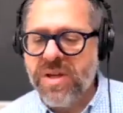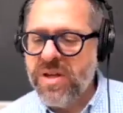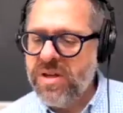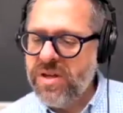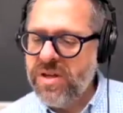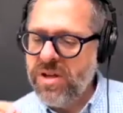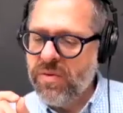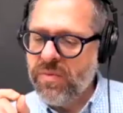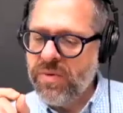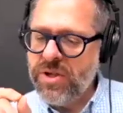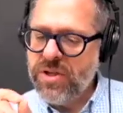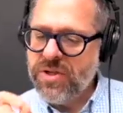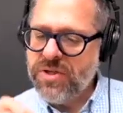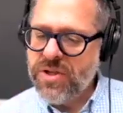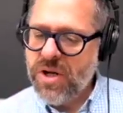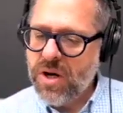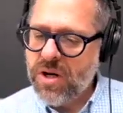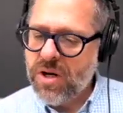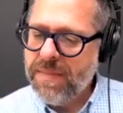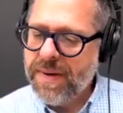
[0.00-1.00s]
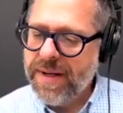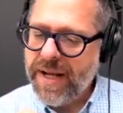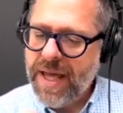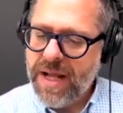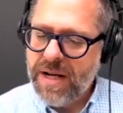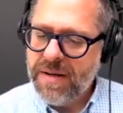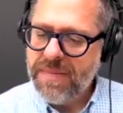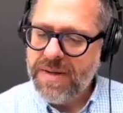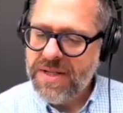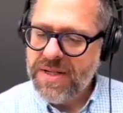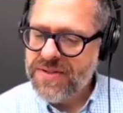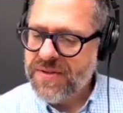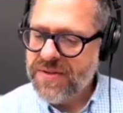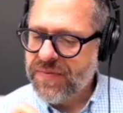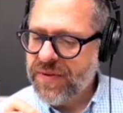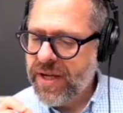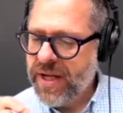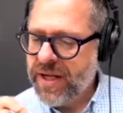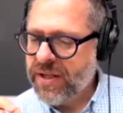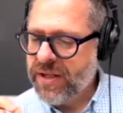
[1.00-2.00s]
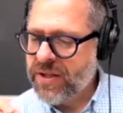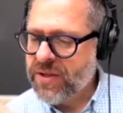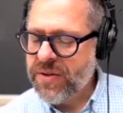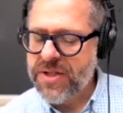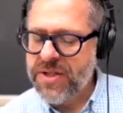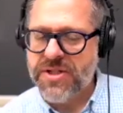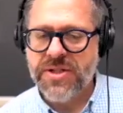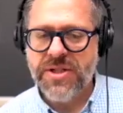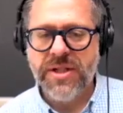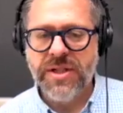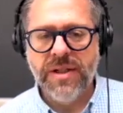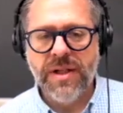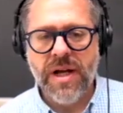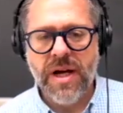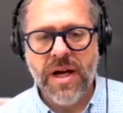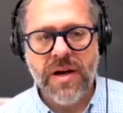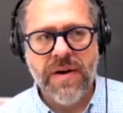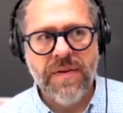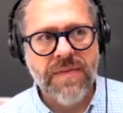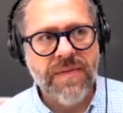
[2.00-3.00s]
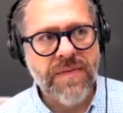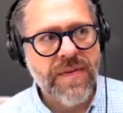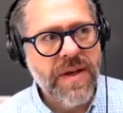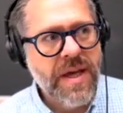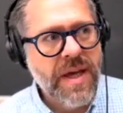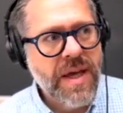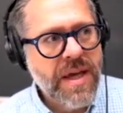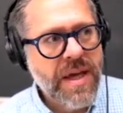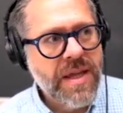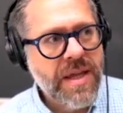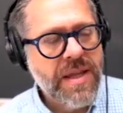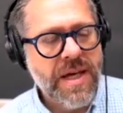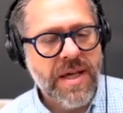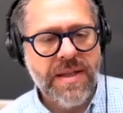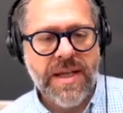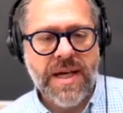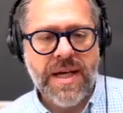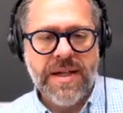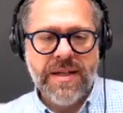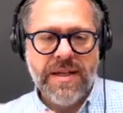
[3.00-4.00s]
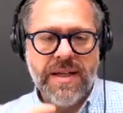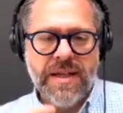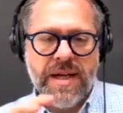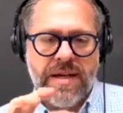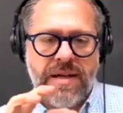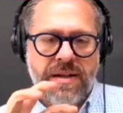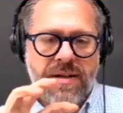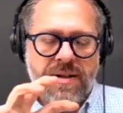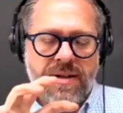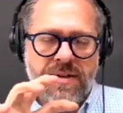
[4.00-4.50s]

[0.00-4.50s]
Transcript: when you talk about enemies and Christian love, that